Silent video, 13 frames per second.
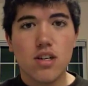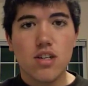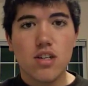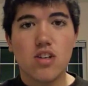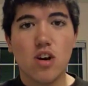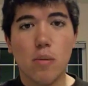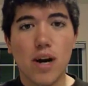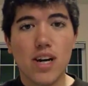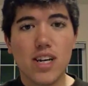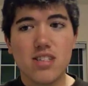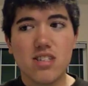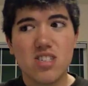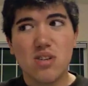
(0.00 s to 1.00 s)
So
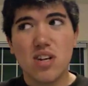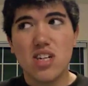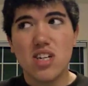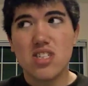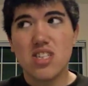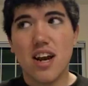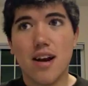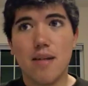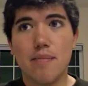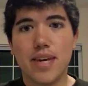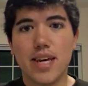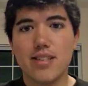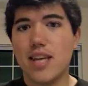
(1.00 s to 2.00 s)
Marcus is really just there
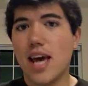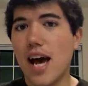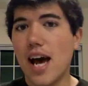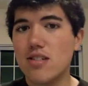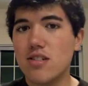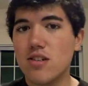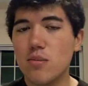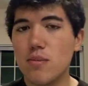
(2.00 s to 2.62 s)
because he has to,